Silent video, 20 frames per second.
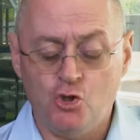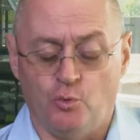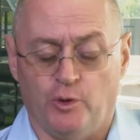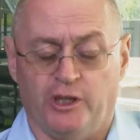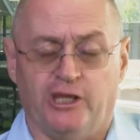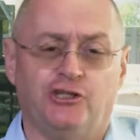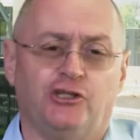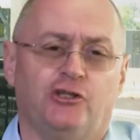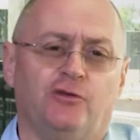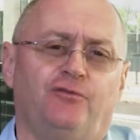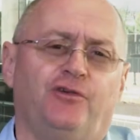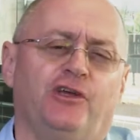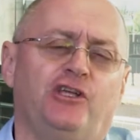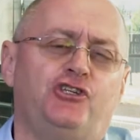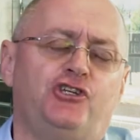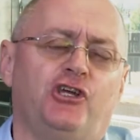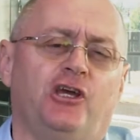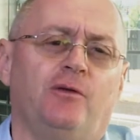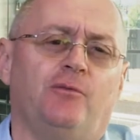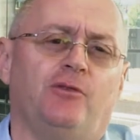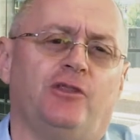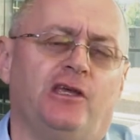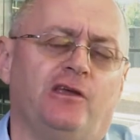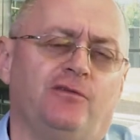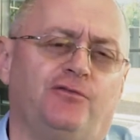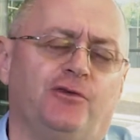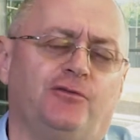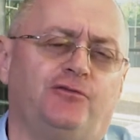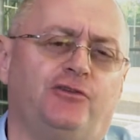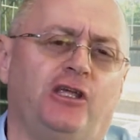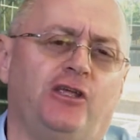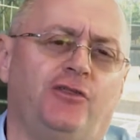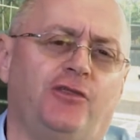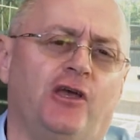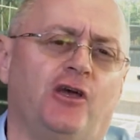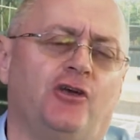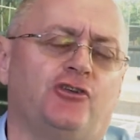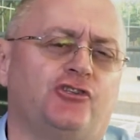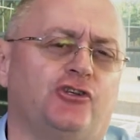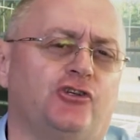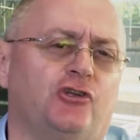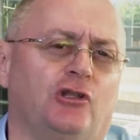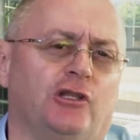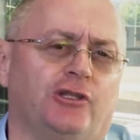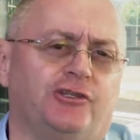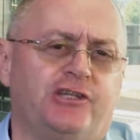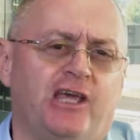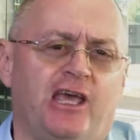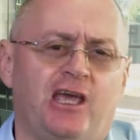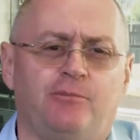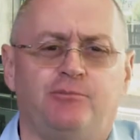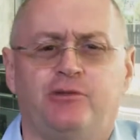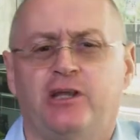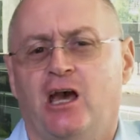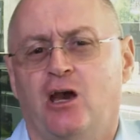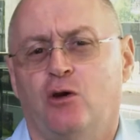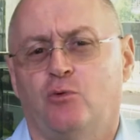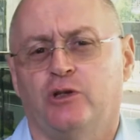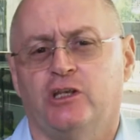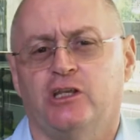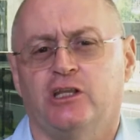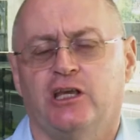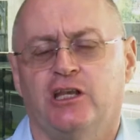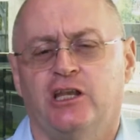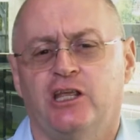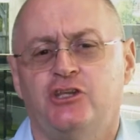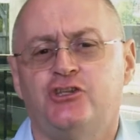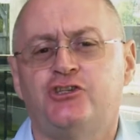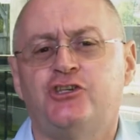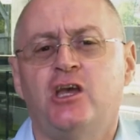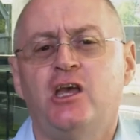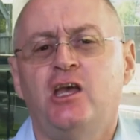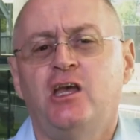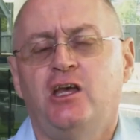We get to the feature, the $50,000 Tab Darwin Guineas,